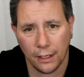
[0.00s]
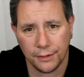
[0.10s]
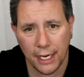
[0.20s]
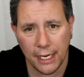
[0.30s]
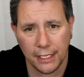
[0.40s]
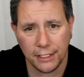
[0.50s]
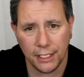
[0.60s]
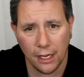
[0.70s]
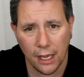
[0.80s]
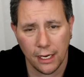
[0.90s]
a 1080
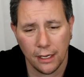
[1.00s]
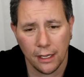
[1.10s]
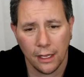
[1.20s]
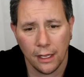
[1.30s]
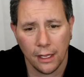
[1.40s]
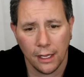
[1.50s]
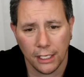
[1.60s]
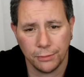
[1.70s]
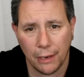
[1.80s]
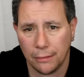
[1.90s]
Ti,
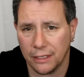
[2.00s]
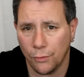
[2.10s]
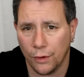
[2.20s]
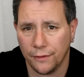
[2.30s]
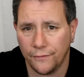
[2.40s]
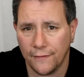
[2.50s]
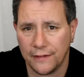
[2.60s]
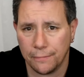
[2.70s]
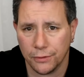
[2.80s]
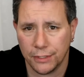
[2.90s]
it's probably more than
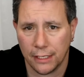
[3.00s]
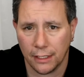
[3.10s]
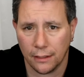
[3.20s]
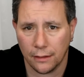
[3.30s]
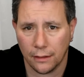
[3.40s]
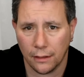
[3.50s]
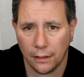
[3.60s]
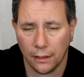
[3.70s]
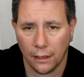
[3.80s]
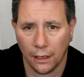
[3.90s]
50%
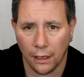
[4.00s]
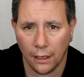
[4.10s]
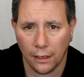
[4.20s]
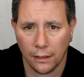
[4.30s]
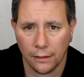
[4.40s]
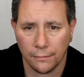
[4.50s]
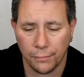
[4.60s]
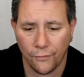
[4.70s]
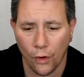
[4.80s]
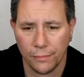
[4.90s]
uh,
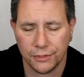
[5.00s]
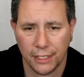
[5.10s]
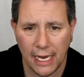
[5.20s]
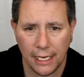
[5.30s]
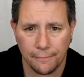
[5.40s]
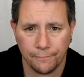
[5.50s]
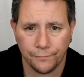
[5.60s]
performance gain.